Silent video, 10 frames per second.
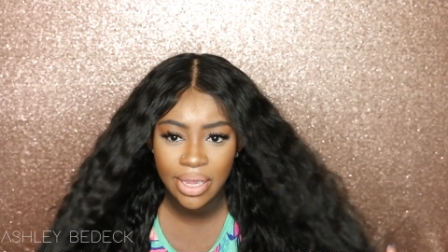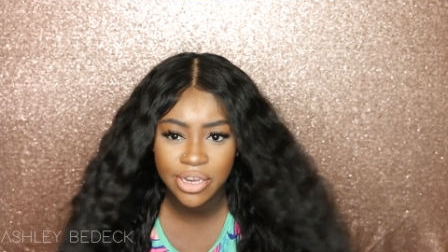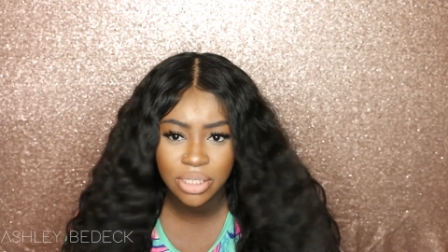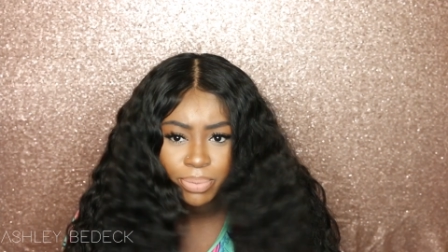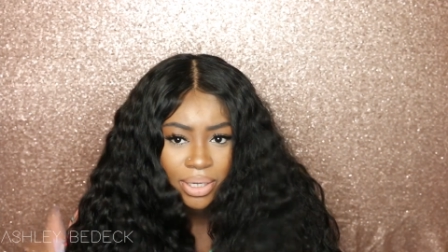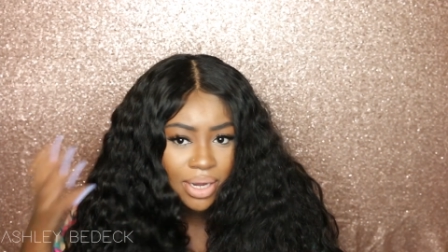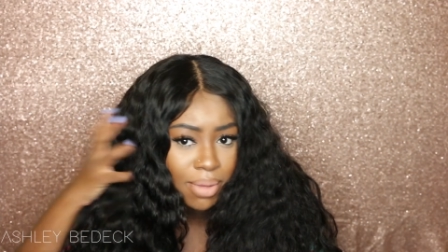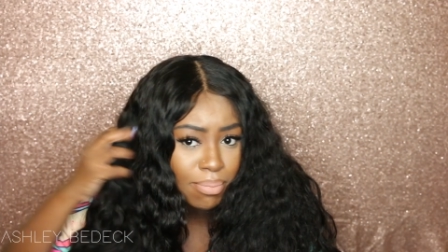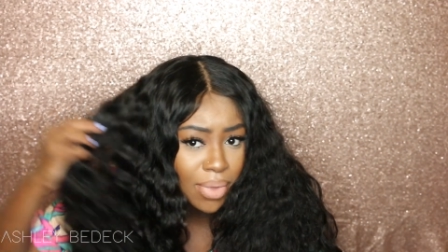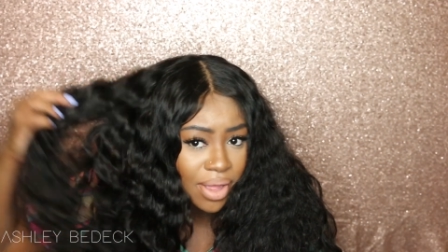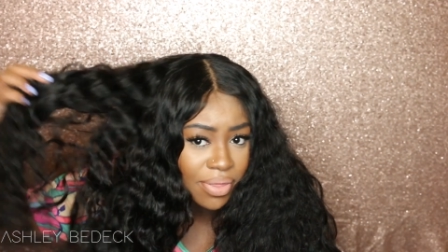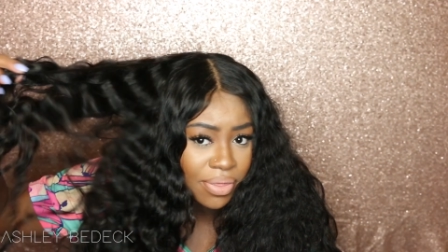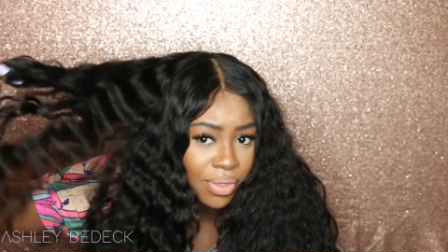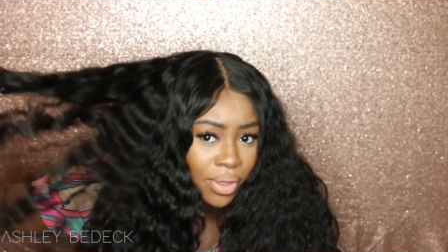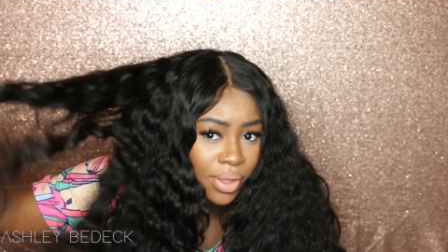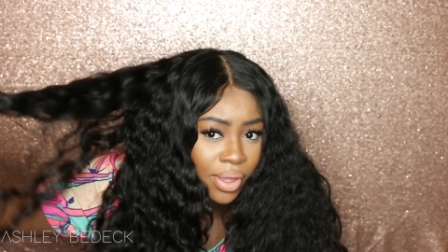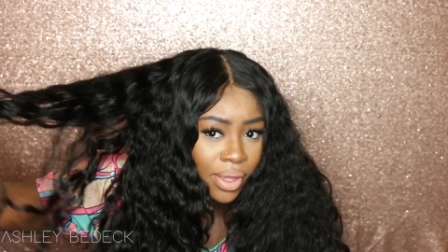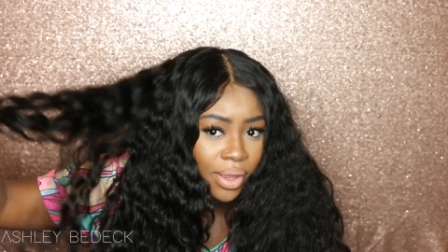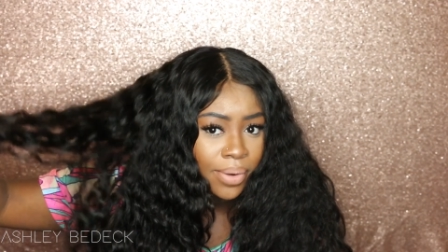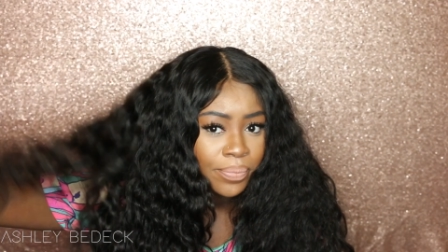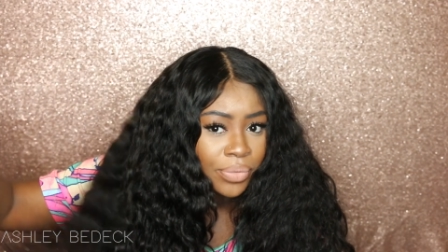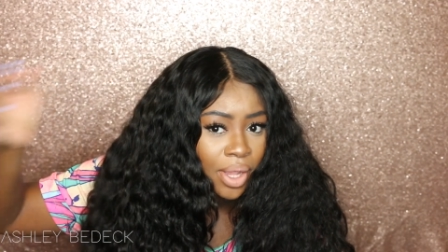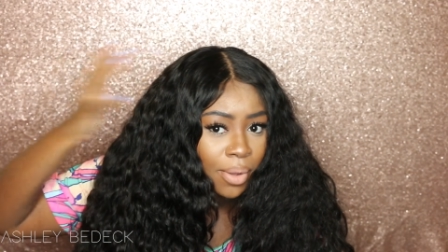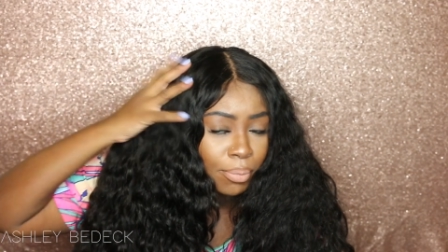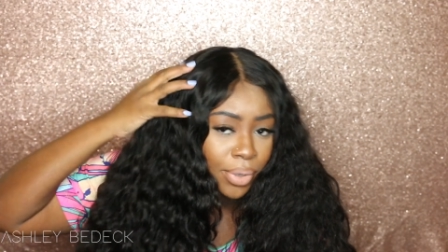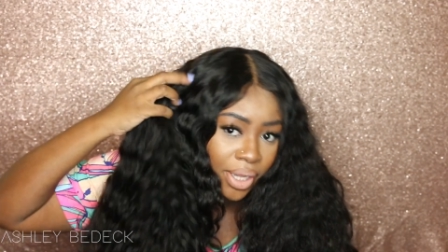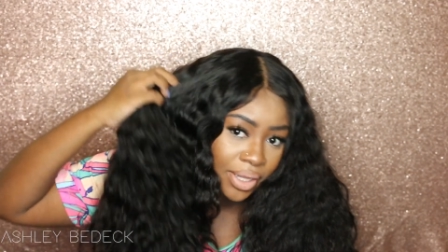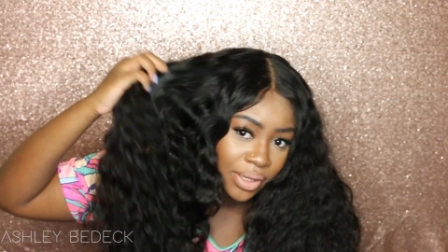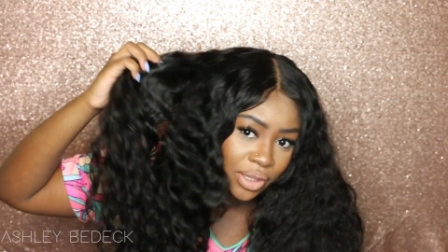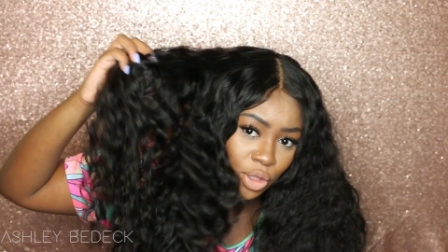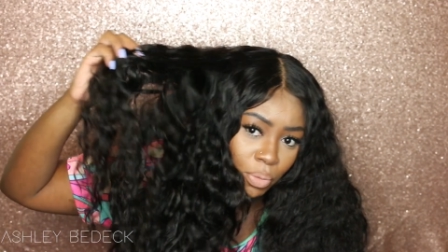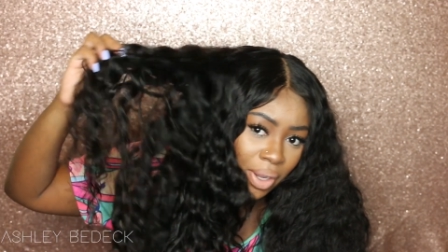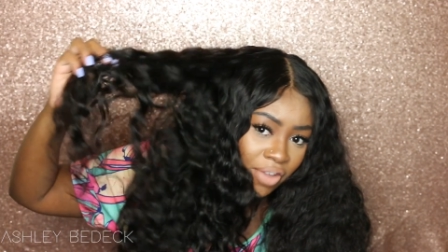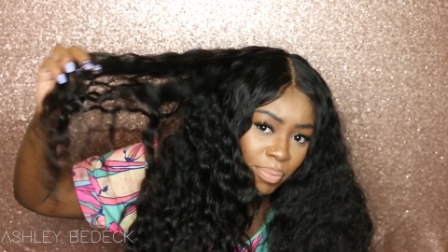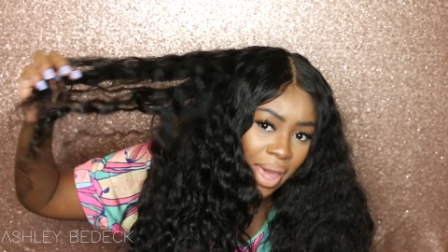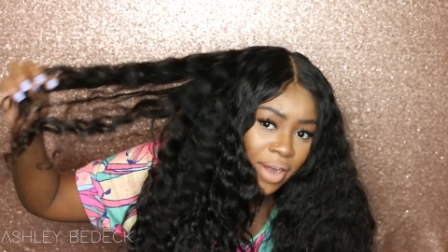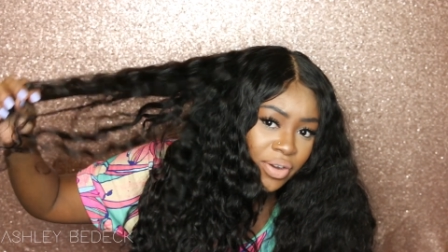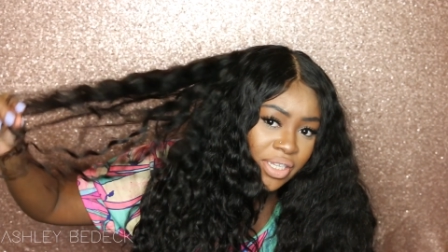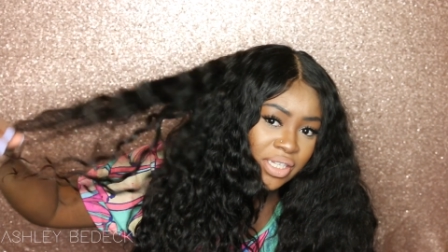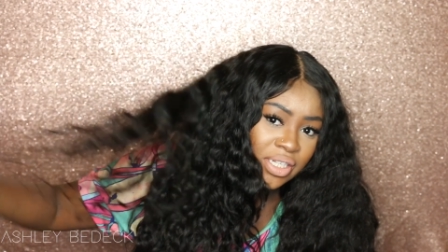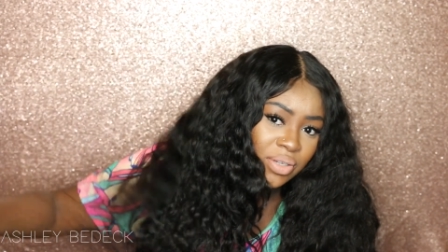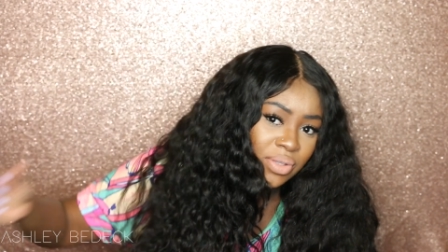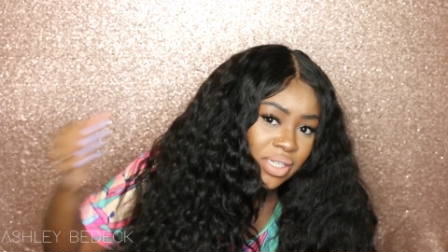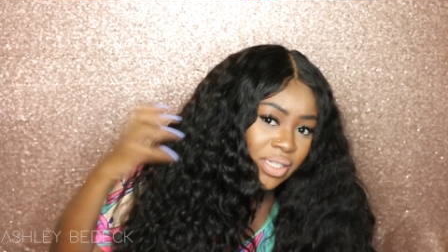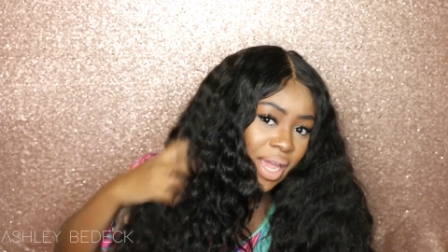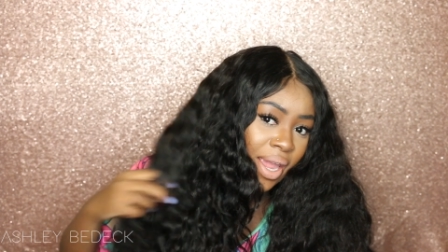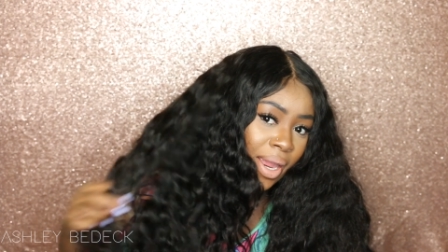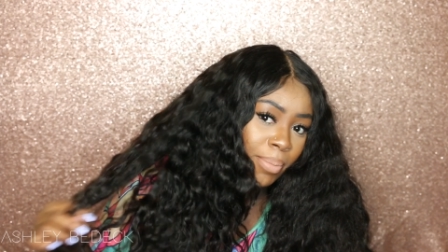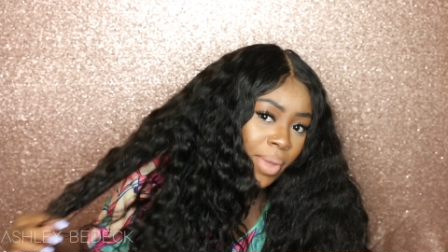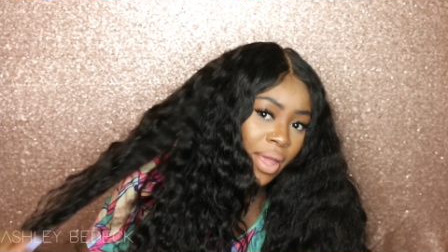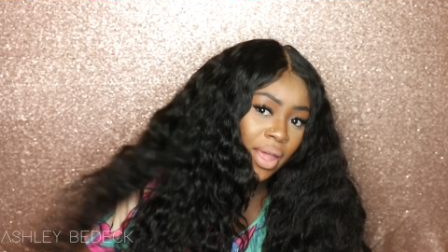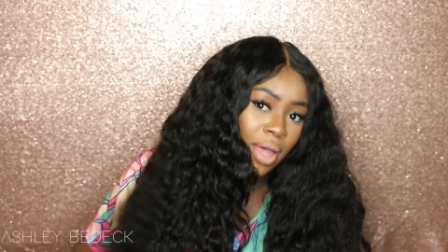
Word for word: it's been a month, but the wave pattern is still the same.